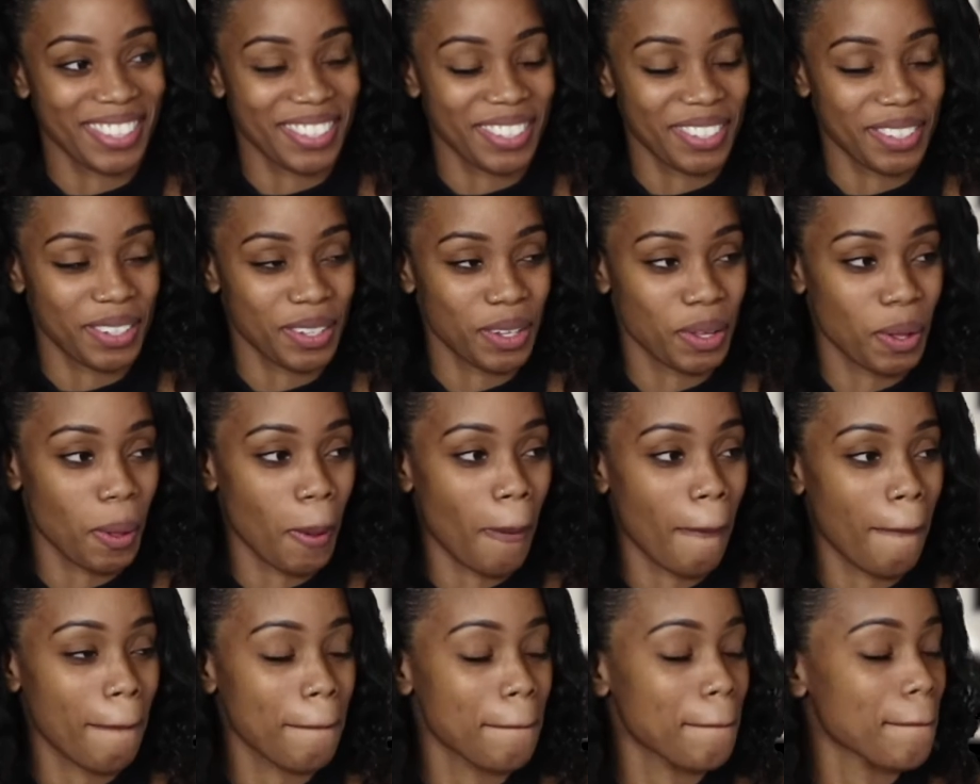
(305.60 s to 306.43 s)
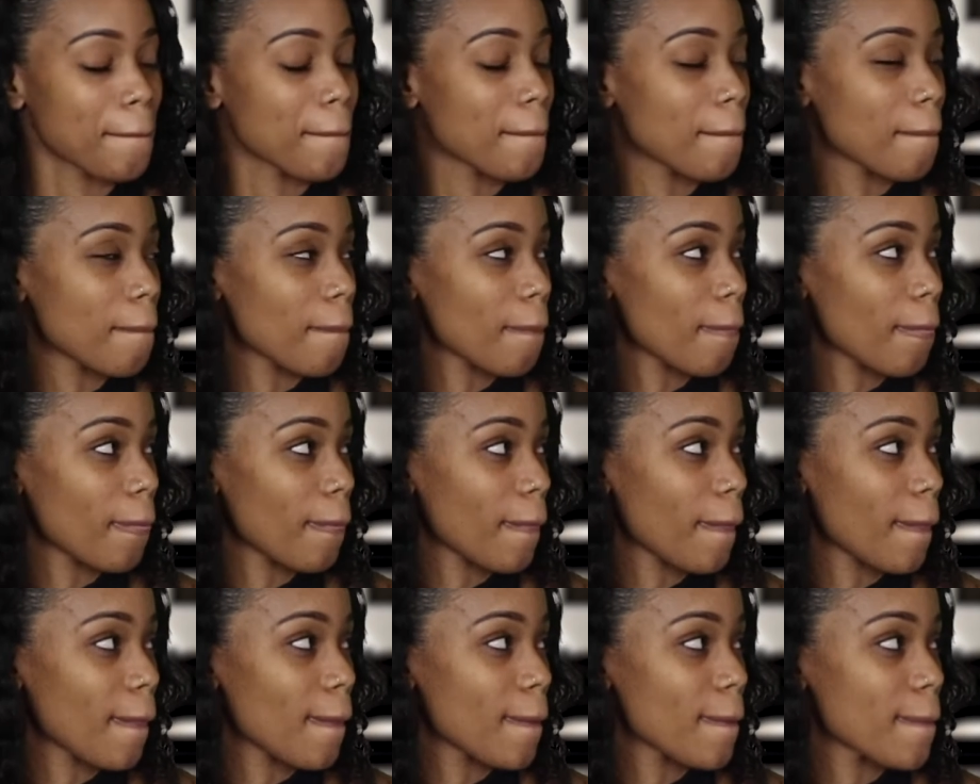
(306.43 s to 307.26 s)

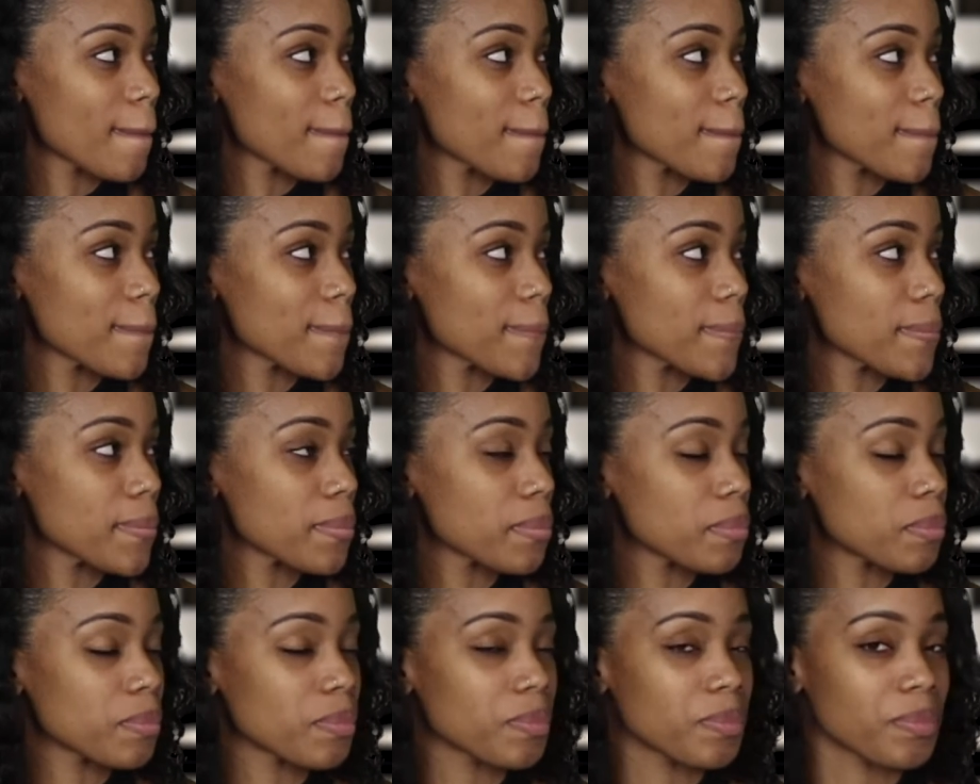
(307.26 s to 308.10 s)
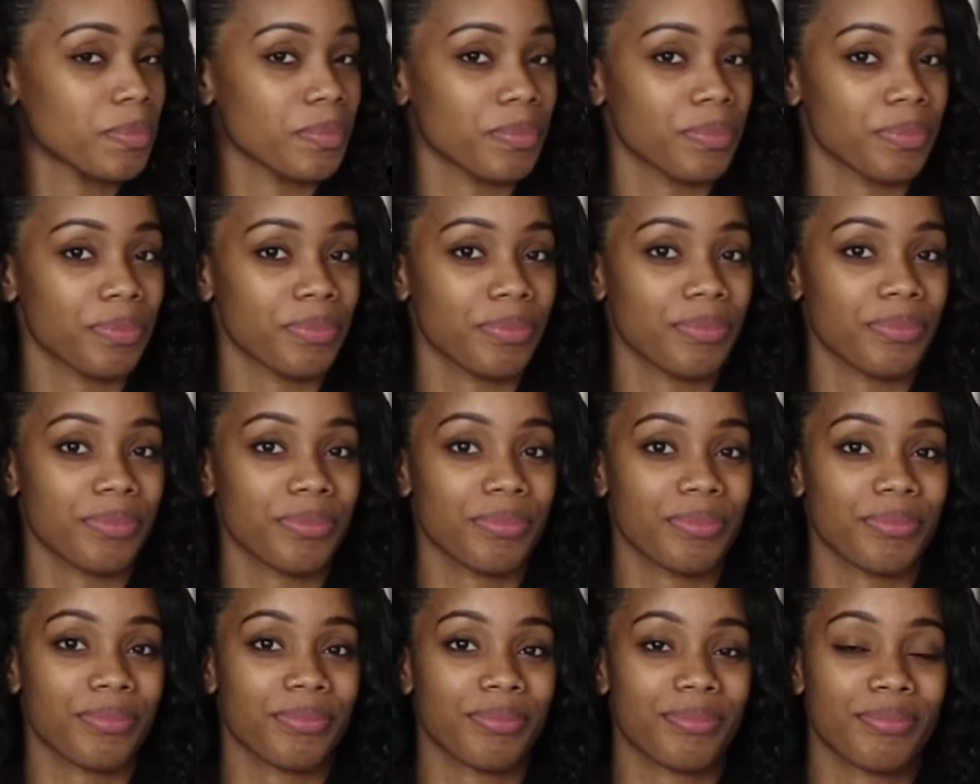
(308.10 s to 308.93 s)

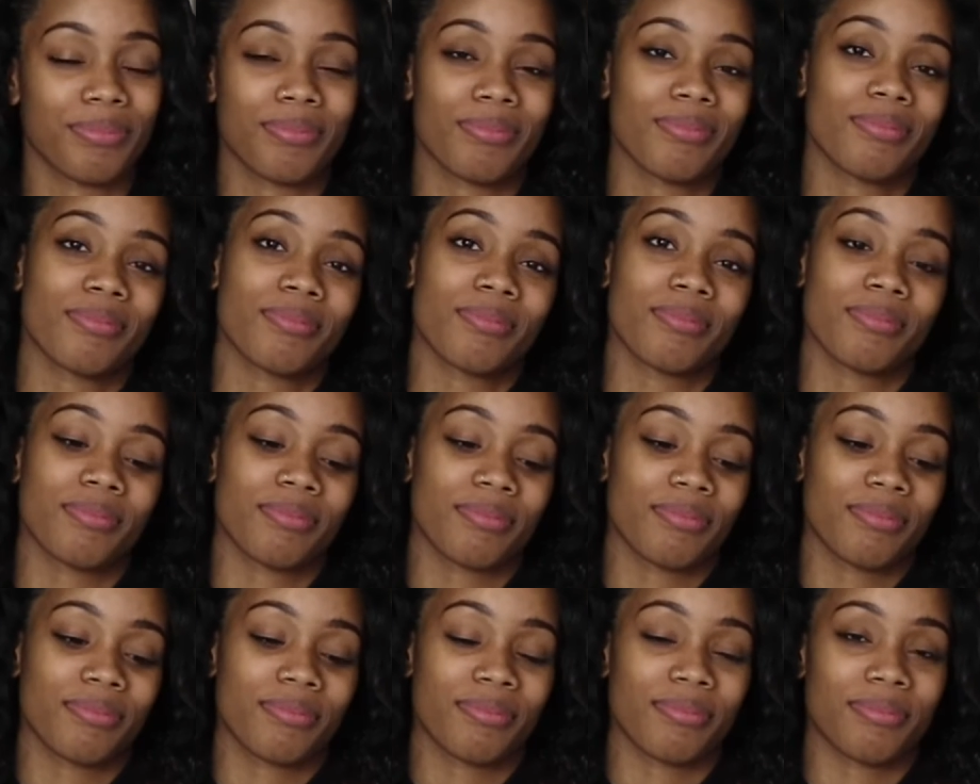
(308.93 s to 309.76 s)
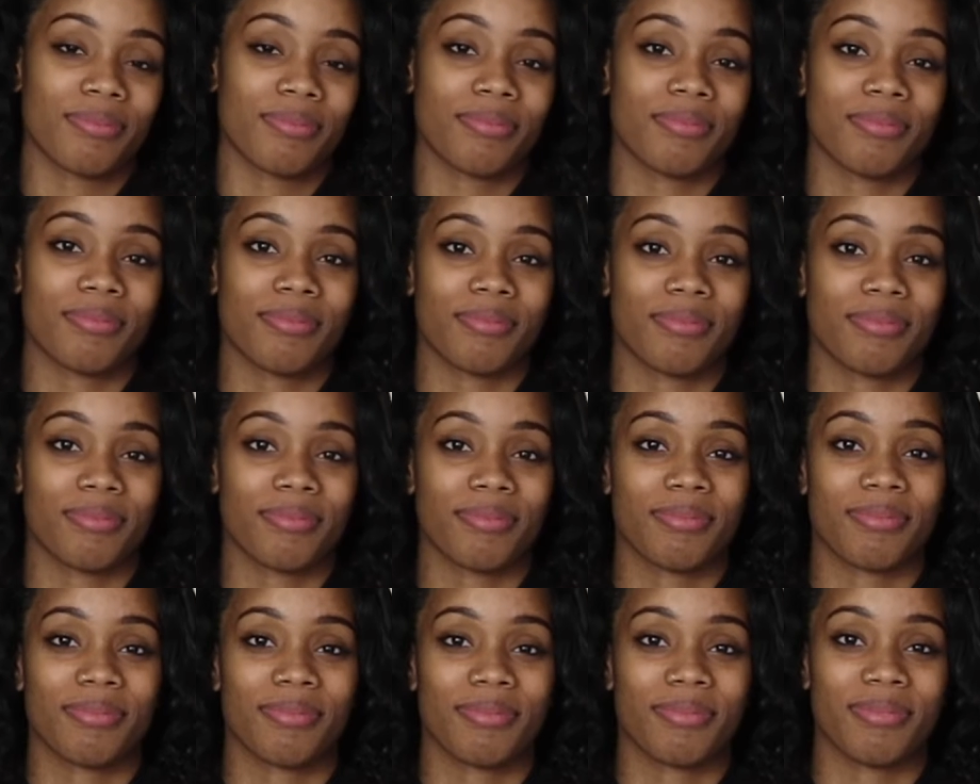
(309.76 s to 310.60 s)

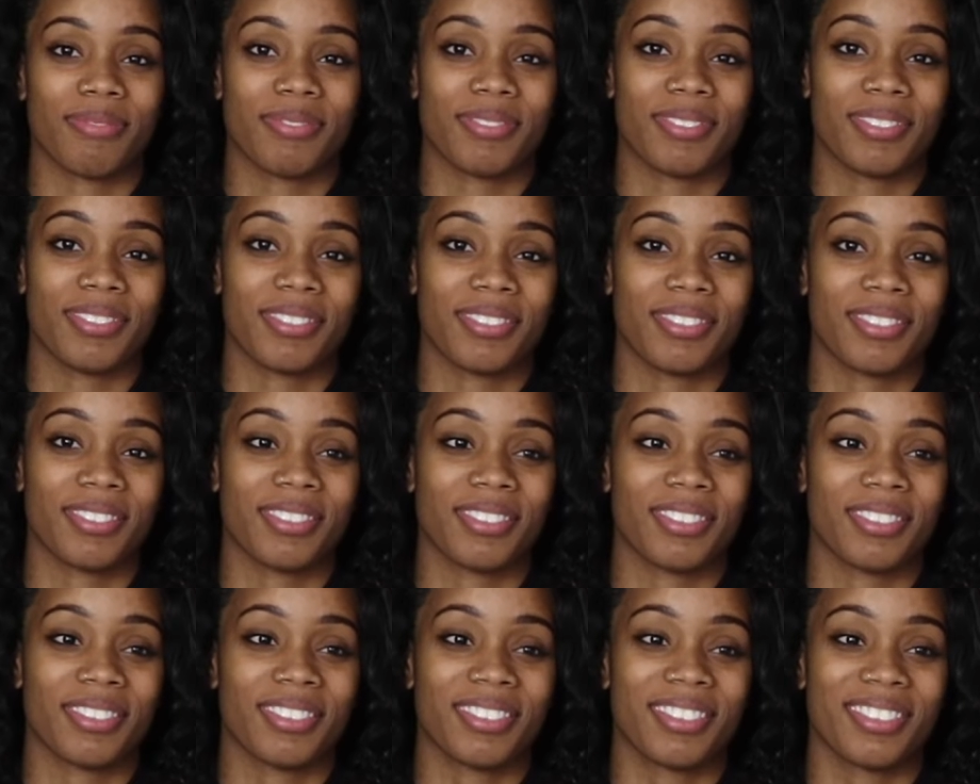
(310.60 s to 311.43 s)
This person isn't speaking.